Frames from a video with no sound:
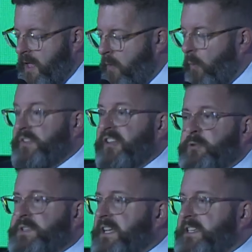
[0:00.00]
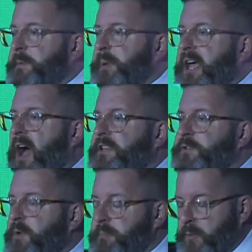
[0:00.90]
What's interesting is that because
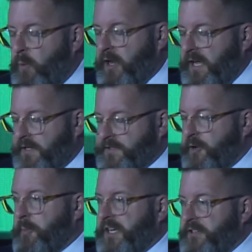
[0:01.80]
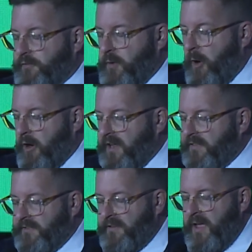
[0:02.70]
we've been working in so many different
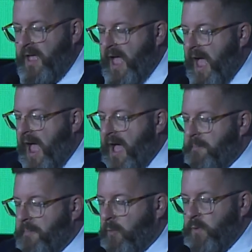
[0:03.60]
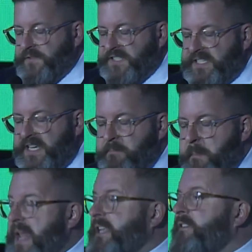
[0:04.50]
markets, um, we've seen
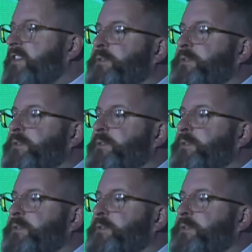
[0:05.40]
many of these